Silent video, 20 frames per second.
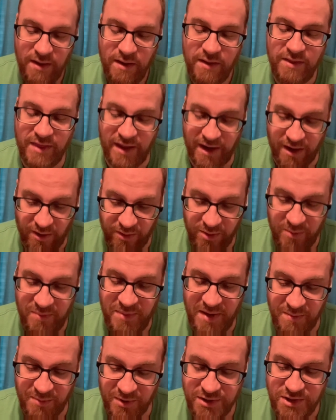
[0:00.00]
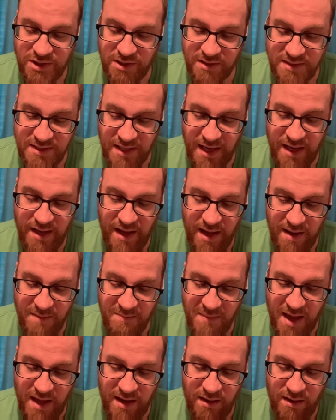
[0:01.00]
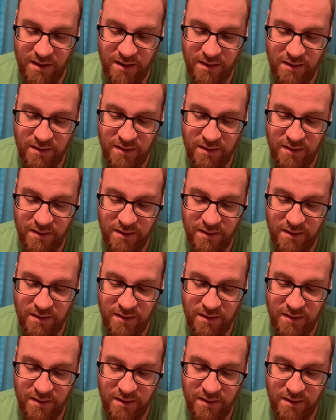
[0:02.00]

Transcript: Then all the people shall say, Amen.